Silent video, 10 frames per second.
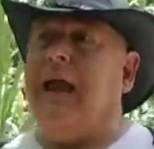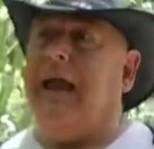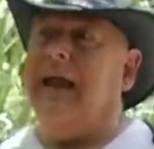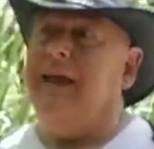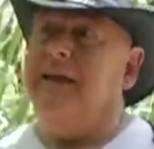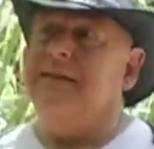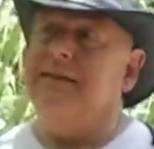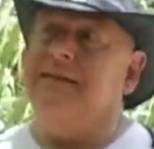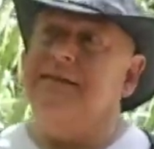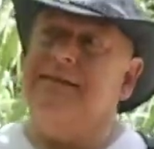
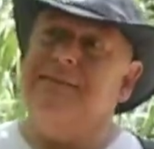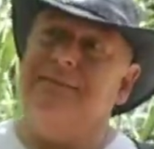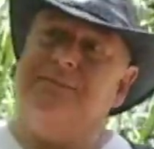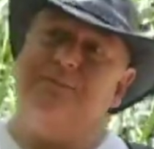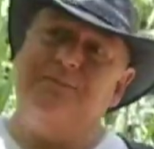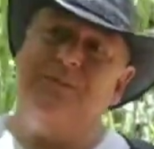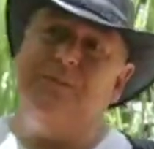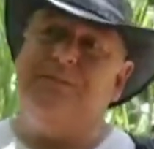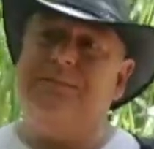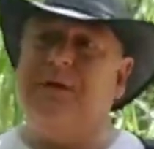And,
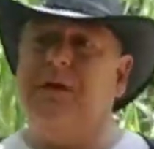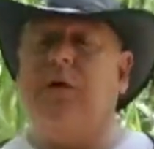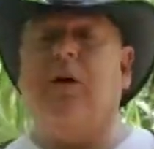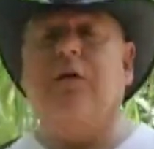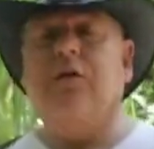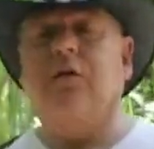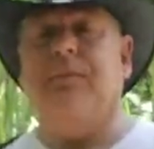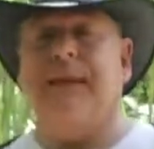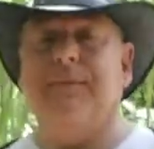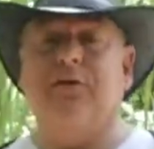you know, although
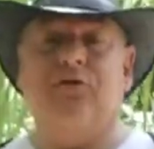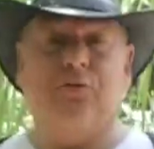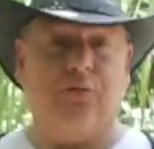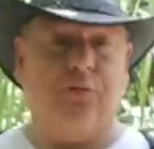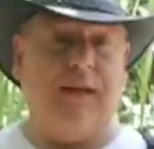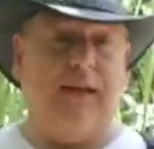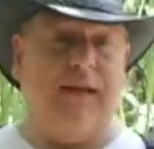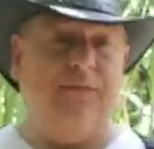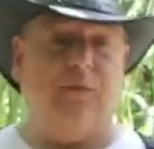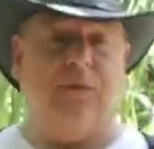maybe true to
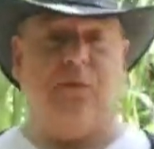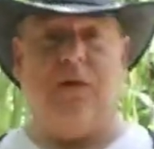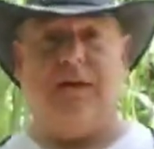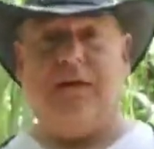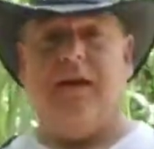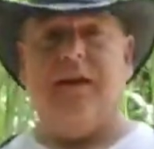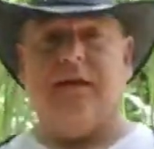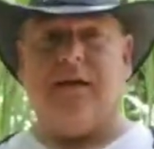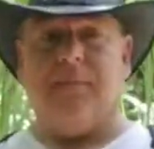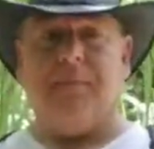life with what
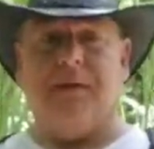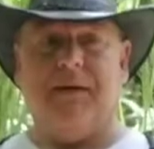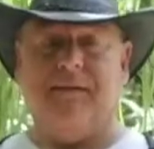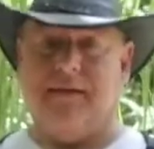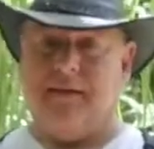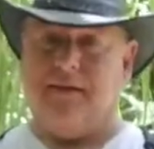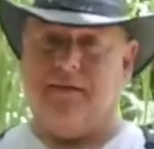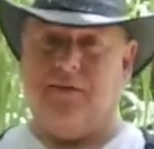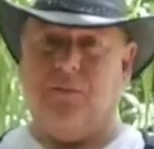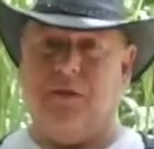companies like
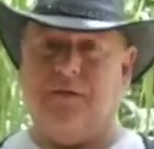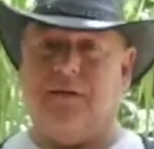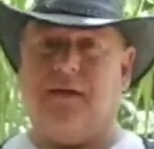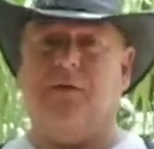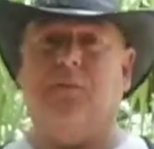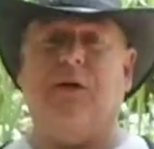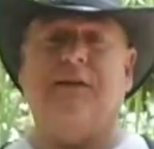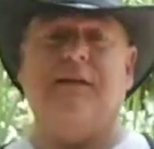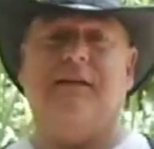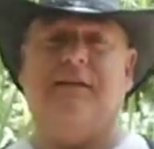what Taika
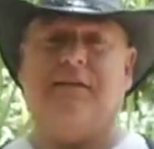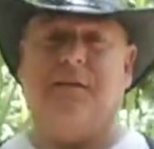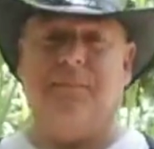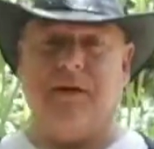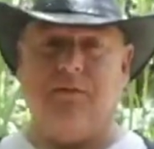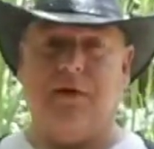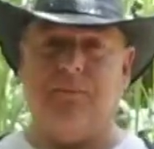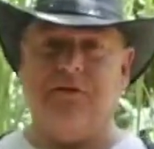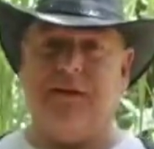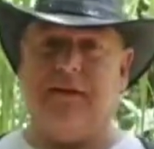Waititi's company
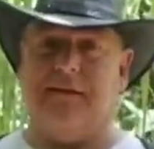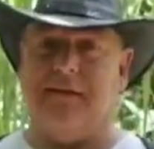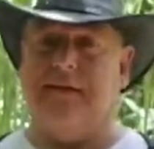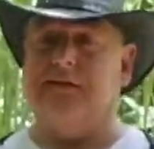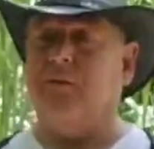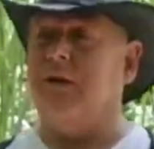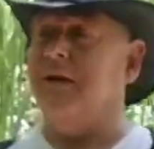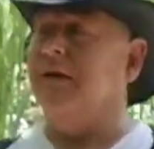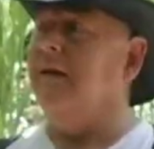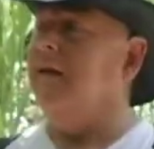represents in this
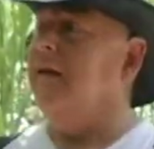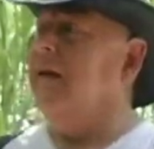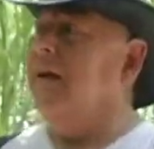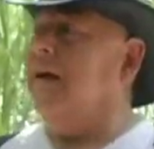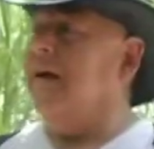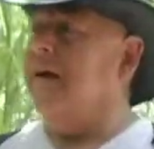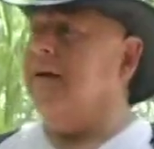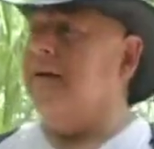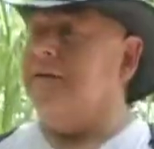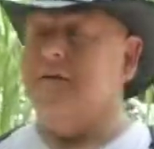one,
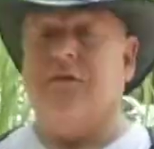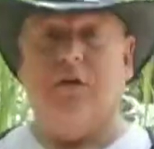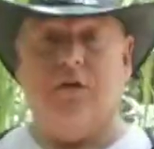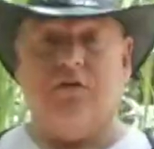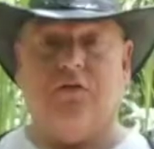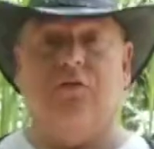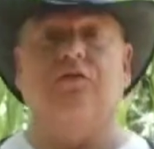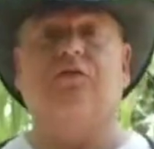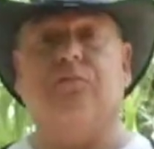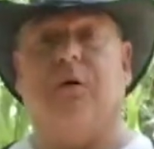does to
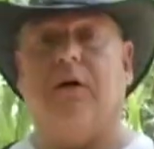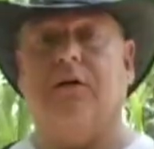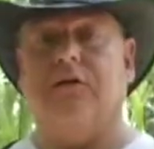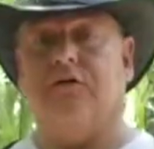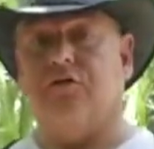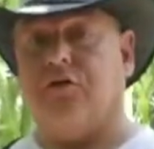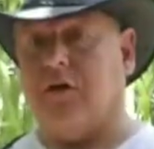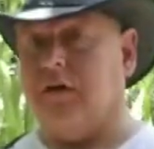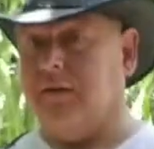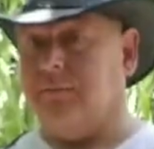smaller
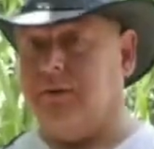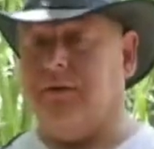startup